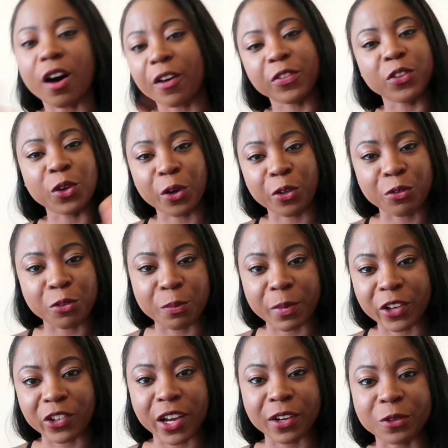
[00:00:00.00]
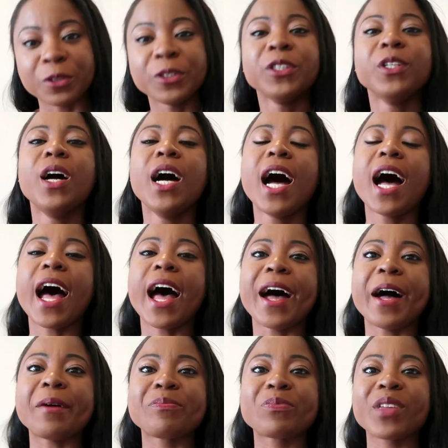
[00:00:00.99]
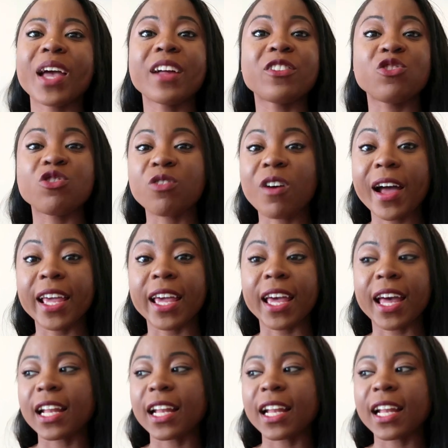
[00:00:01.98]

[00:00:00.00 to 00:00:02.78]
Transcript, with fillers: after you go through my channel, um, and try it.